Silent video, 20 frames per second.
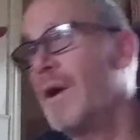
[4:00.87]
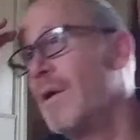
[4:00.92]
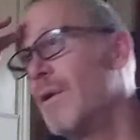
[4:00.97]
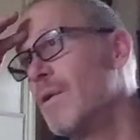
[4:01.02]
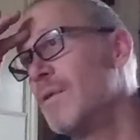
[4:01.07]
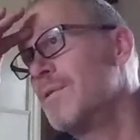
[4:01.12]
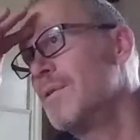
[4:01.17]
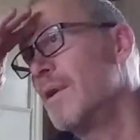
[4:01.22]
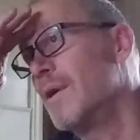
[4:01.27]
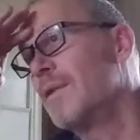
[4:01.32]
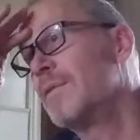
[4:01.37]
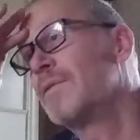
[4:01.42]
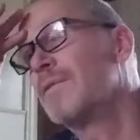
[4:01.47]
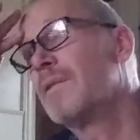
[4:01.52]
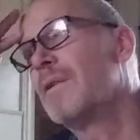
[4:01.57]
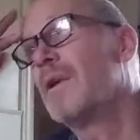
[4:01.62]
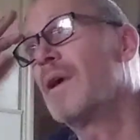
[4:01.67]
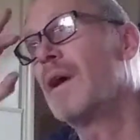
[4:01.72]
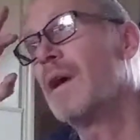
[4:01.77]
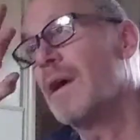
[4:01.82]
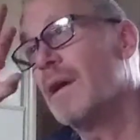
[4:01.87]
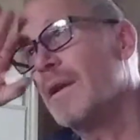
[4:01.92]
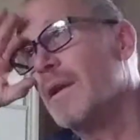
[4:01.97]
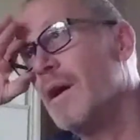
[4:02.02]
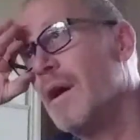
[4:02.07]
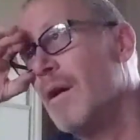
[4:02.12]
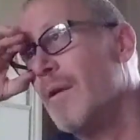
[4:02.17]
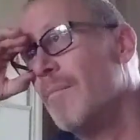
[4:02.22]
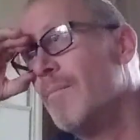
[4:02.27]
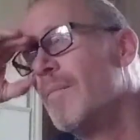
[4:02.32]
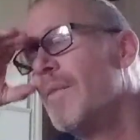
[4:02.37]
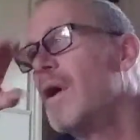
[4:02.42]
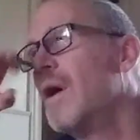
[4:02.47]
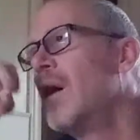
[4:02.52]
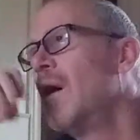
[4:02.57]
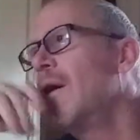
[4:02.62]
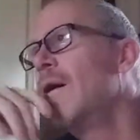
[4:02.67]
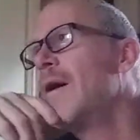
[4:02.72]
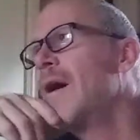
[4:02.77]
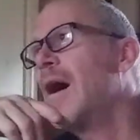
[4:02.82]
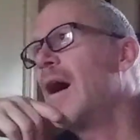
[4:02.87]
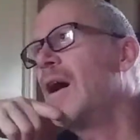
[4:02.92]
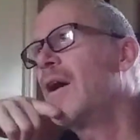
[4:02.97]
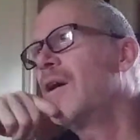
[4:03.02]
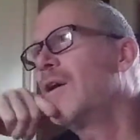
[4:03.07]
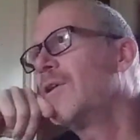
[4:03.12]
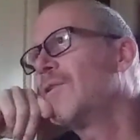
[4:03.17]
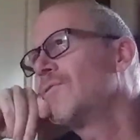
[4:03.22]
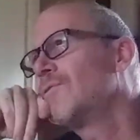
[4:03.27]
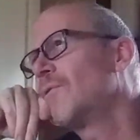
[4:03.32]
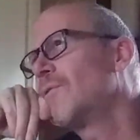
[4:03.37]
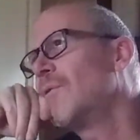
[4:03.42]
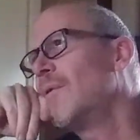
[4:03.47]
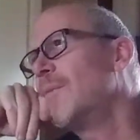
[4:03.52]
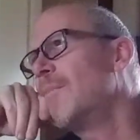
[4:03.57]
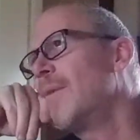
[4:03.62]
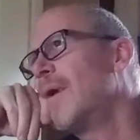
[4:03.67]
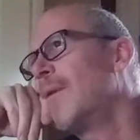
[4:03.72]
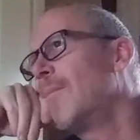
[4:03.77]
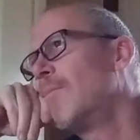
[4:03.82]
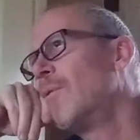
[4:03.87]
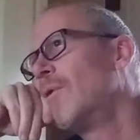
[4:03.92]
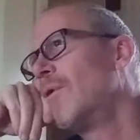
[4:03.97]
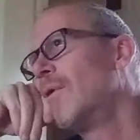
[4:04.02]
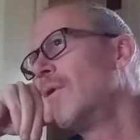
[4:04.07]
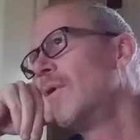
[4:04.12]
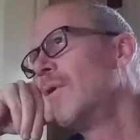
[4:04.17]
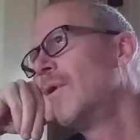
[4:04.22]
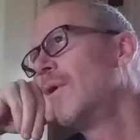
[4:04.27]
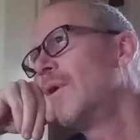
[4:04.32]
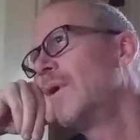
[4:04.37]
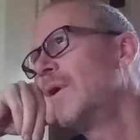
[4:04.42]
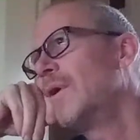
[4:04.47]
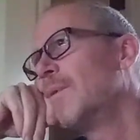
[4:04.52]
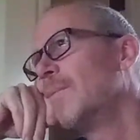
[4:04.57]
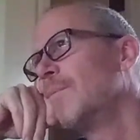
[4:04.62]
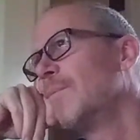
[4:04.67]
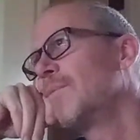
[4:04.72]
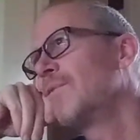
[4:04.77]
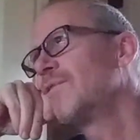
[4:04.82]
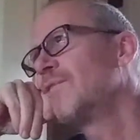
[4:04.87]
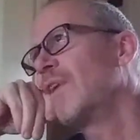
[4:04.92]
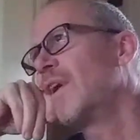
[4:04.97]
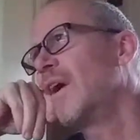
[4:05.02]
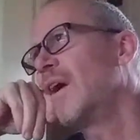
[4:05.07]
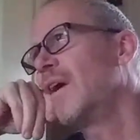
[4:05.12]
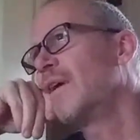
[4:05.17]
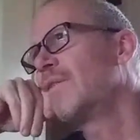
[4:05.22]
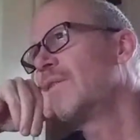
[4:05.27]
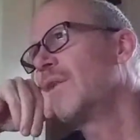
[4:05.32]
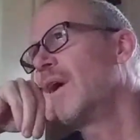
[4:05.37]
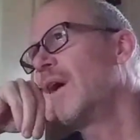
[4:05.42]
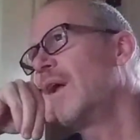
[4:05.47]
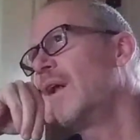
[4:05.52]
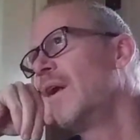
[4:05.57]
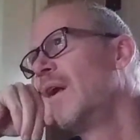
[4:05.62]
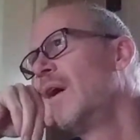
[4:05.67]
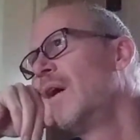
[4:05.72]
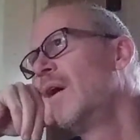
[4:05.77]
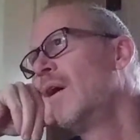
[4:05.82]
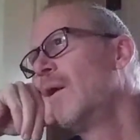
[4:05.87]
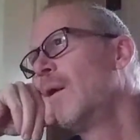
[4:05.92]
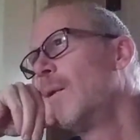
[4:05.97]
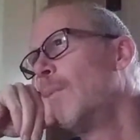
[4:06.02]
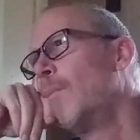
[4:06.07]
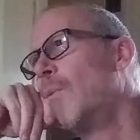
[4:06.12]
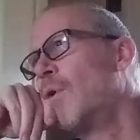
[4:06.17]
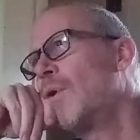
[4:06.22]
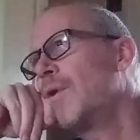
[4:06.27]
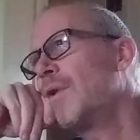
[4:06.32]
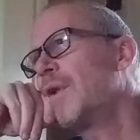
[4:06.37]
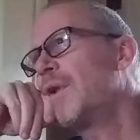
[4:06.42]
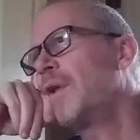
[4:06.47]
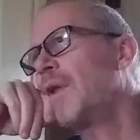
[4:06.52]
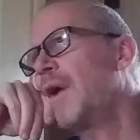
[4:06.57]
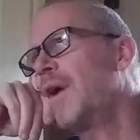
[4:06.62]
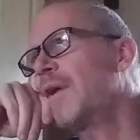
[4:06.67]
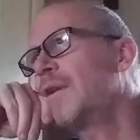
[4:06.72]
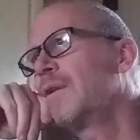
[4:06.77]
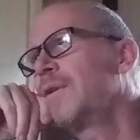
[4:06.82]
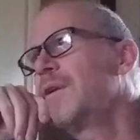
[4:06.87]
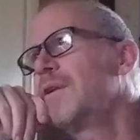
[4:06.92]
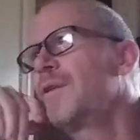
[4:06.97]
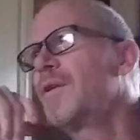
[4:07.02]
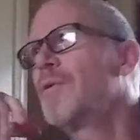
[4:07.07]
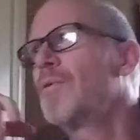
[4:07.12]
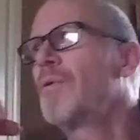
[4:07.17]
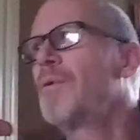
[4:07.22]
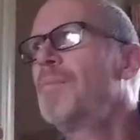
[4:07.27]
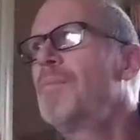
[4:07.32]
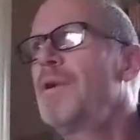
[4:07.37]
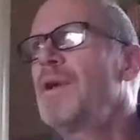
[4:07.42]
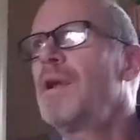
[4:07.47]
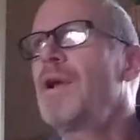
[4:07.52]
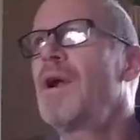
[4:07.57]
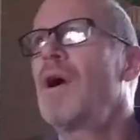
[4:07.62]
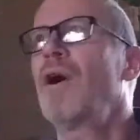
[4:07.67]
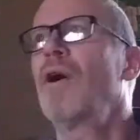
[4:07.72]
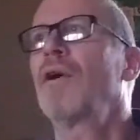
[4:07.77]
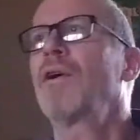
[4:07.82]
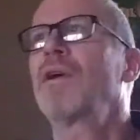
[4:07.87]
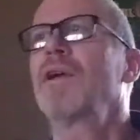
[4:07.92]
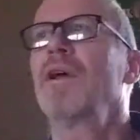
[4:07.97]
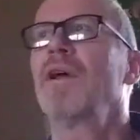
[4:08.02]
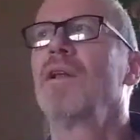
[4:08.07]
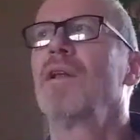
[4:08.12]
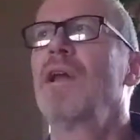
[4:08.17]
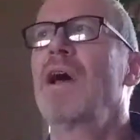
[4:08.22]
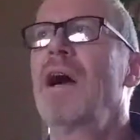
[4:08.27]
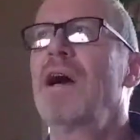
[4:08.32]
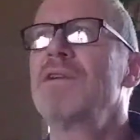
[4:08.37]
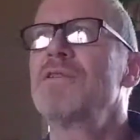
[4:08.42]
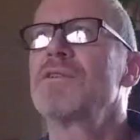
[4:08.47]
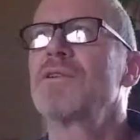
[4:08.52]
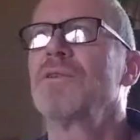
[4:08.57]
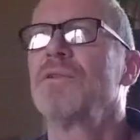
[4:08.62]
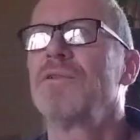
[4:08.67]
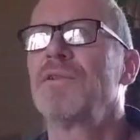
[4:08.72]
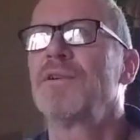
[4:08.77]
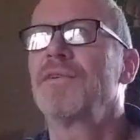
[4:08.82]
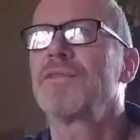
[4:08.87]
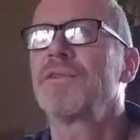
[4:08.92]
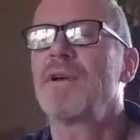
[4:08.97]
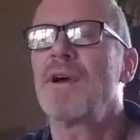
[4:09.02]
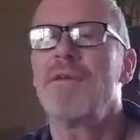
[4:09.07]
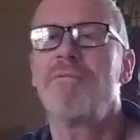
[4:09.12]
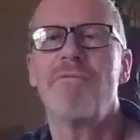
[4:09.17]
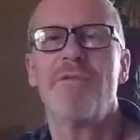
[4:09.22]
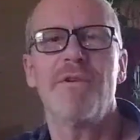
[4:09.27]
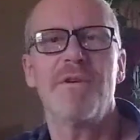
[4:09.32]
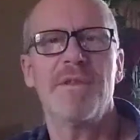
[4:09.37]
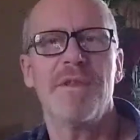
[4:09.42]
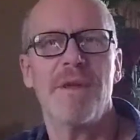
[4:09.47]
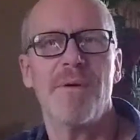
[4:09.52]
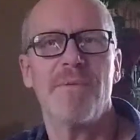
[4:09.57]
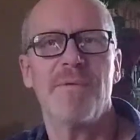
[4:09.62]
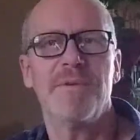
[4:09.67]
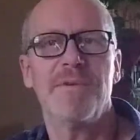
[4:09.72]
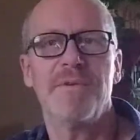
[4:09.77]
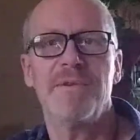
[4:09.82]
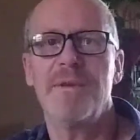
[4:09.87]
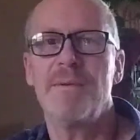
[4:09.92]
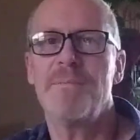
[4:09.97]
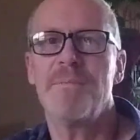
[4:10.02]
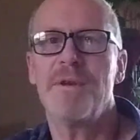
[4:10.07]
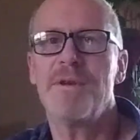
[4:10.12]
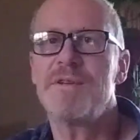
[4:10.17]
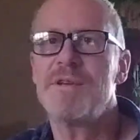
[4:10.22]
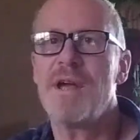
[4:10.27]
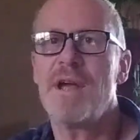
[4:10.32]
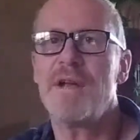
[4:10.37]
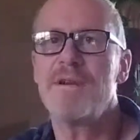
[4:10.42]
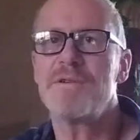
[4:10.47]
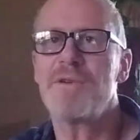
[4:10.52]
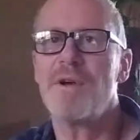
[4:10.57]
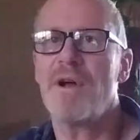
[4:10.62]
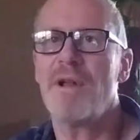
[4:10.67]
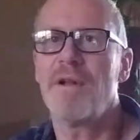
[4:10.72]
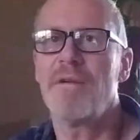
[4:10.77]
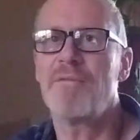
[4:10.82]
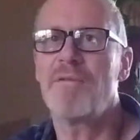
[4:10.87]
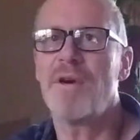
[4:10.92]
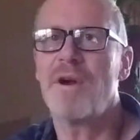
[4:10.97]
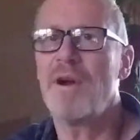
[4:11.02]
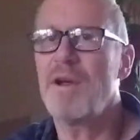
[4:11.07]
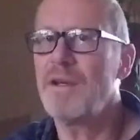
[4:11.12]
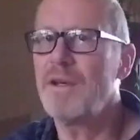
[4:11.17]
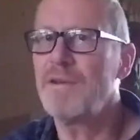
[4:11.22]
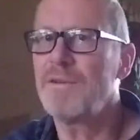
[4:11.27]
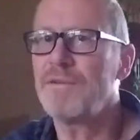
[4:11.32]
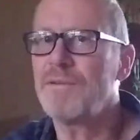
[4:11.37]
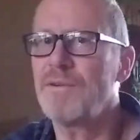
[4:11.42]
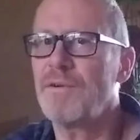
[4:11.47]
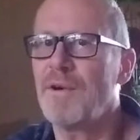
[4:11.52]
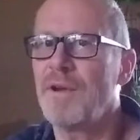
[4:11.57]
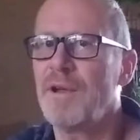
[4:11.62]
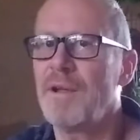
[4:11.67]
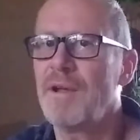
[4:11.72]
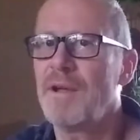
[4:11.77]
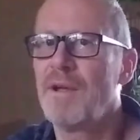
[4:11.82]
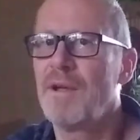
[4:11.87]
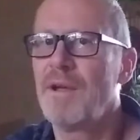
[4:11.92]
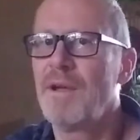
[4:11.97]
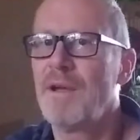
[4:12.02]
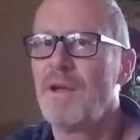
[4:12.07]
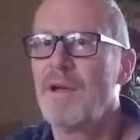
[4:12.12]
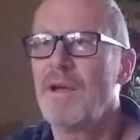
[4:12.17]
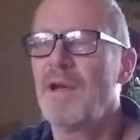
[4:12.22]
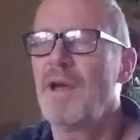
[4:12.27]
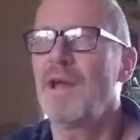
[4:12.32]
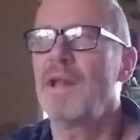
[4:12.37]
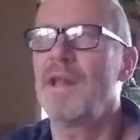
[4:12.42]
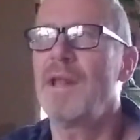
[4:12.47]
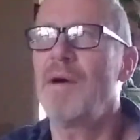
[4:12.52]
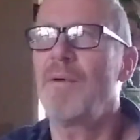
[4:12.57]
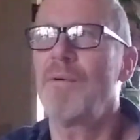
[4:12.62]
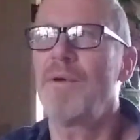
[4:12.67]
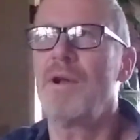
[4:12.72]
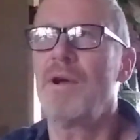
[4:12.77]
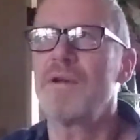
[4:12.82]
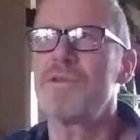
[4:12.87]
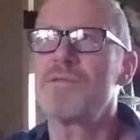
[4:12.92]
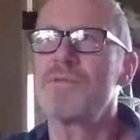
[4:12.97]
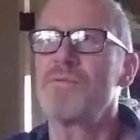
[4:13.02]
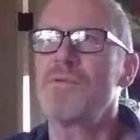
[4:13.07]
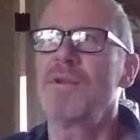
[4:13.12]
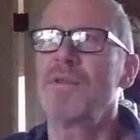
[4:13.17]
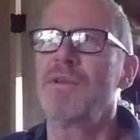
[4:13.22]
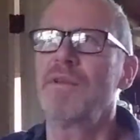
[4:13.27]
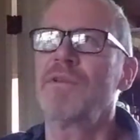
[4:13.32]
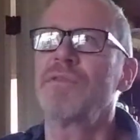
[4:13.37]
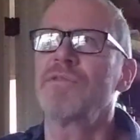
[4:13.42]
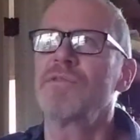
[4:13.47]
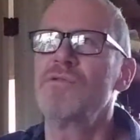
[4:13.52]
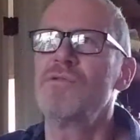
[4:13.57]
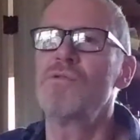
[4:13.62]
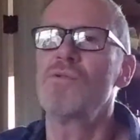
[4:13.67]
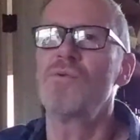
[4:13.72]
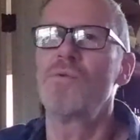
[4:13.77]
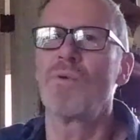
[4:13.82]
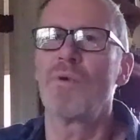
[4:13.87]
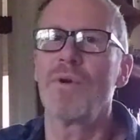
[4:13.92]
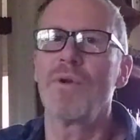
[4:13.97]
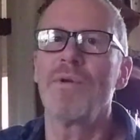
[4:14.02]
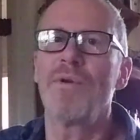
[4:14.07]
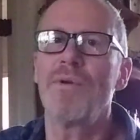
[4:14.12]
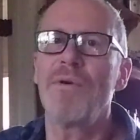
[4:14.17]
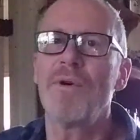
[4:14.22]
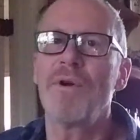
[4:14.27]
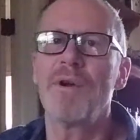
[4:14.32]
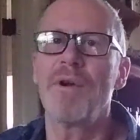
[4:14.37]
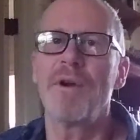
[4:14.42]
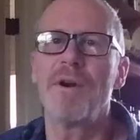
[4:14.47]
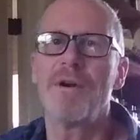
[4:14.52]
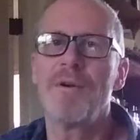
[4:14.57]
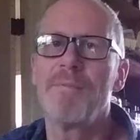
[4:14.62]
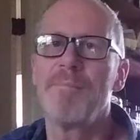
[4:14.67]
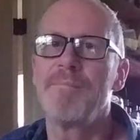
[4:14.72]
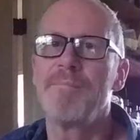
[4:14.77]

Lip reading: heard this, and I also remember him saying that more than likely there would be an archaeological discovery that would seem to change all of our history, and that would usher in this new world order,